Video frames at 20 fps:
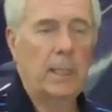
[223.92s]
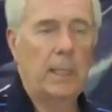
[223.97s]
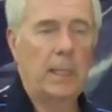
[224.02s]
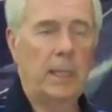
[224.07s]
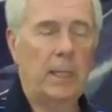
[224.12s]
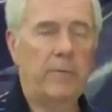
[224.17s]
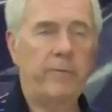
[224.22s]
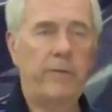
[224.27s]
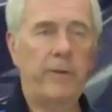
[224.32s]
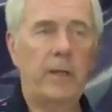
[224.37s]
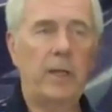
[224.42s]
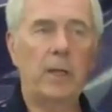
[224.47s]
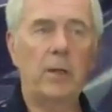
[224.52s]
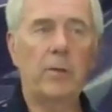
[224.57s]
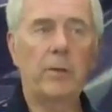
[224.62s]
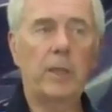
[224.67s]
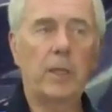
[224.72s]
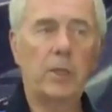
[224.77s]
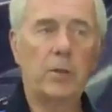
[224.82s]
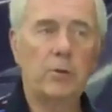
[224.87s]
any
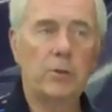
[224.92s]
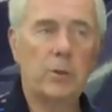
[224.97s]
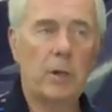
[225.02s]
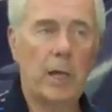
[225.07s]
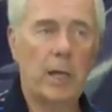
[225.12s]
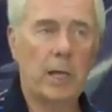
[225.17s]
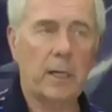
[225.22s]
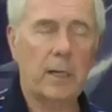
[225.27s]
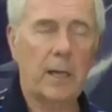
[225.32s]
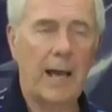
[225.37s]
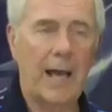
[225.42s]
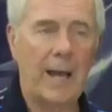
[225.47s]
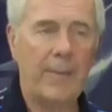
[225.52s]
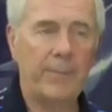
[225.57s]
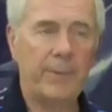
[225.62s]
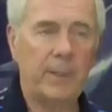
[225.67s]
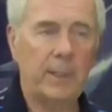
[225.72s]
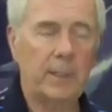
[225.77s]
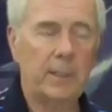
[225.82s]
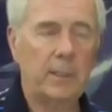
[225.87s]
video that you try to
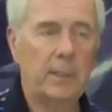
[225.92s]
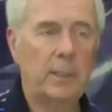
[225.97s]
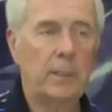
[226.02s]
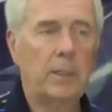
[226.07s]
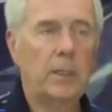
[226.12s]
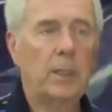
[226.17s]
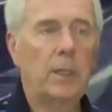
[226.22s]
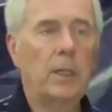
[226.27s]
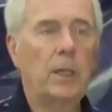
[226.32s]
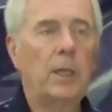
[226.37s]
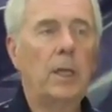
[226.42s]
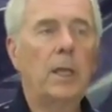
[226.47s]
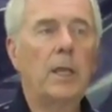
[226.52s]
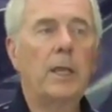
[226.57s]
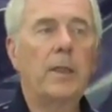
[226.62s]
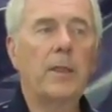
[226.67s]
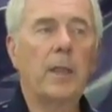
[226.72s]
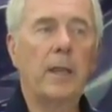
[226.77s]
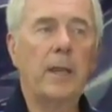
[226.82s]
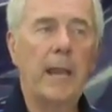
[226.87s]
copy,
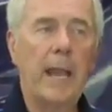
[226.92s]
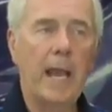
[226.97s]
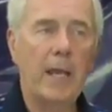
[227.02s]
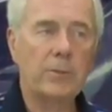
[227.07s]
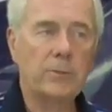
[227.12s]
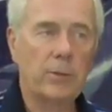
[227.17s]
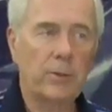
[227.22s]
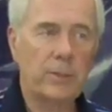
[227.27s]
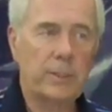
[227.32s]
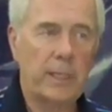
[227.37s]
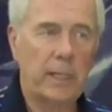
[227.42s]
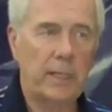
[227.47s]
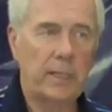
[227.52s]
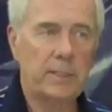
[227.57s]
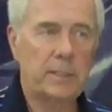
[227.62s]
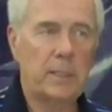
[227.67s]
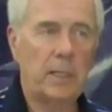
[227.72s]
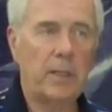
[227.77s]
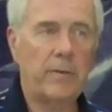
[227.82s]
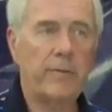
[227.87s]
the natural
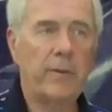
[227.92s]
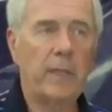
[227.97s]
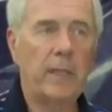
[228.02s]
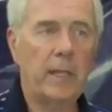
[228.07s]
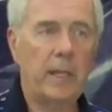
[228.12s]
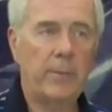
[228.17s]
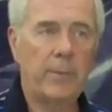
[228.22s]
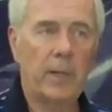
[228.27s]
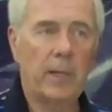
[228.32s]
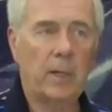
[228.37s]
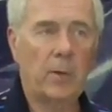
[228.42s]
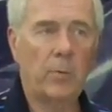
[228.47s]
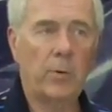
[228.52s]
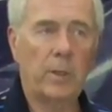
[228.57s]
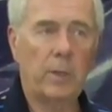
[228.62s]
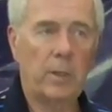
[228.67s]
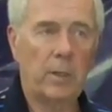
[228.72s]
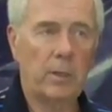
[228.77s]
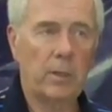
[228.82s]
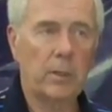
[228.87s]
tendency of anybody,
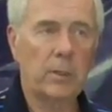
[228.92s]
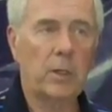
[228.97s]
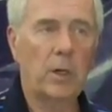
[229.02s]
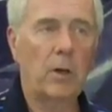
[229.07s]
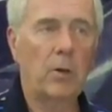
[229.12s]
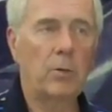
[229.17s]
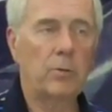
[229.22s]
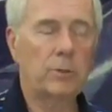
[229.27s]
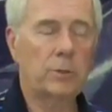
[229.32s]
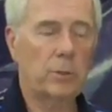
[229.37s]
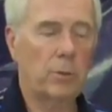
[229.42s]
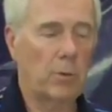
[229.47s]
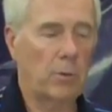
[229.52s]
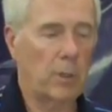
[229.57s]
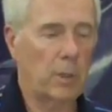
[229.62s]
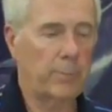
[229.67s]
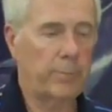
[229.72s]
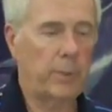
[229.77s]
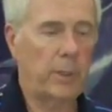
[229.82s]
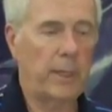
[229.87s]
whether you're a coach
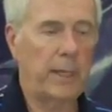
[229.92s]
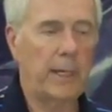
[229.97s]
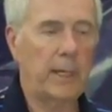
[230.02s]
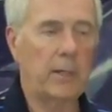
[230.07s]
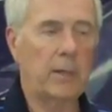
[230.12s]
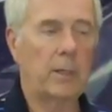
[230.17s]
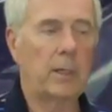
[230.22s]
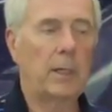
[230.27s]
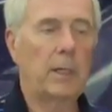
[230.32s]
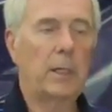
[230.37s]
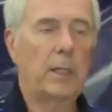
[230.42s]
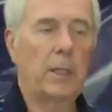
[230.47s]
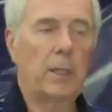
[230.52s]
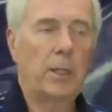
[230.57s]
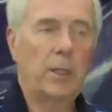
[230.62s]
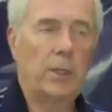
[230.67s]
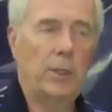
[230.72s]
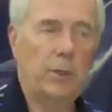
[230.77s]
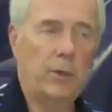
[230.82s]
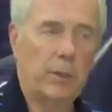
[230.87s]
or a player,
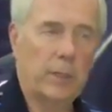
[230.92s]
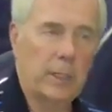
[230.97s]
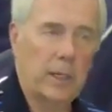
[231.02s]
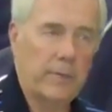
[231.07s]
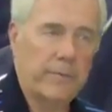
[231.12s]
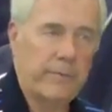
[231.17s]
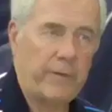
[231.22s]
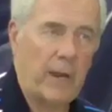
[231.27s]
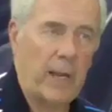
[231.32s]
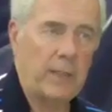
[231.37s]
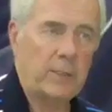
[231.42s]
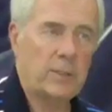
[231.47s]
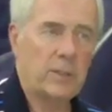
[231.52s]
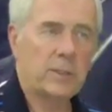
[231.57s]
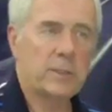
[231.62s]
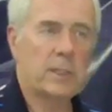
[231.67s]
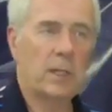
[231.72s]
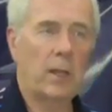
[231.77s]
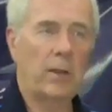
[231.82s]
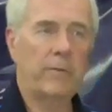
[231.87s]
you're going to find
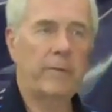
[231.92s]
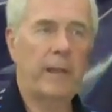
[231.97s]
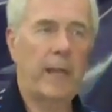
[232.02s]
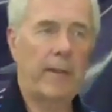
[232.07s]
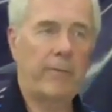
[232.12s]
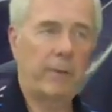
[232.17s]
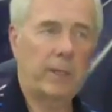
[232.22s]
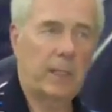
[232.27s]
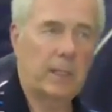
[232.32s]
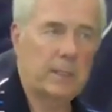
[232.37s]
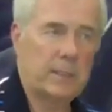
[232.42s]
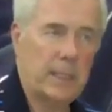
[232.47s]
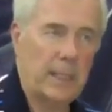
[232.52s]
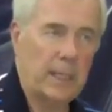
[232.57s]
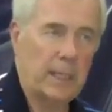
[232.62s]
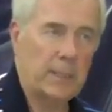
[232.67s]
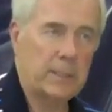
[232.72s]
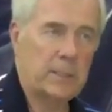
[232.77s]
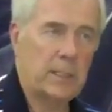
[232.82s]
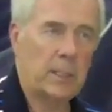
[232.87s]
yourself having a
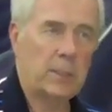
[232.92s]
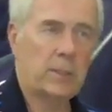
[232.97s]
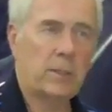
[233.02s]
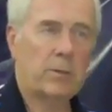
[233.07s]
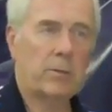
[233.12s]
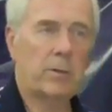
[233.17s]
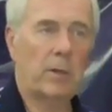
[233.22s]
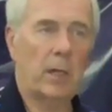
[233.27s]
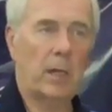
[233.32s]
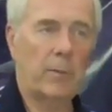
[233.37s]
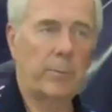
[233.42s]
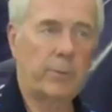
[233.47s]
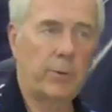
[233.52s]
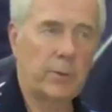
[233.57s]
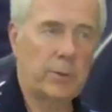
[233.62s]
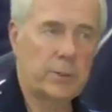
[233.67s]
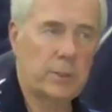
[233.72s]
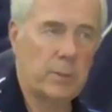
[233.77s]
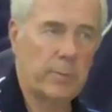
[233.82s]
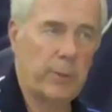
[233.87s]
tendency to try to
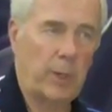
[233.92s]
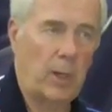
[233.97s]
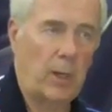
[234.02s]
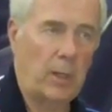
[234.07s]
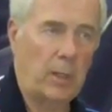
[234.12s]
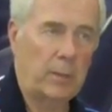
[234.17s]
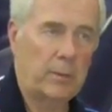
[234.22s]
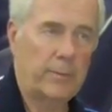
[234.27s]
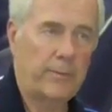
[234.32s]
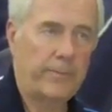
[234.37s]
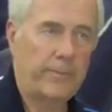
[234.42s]
push the ball.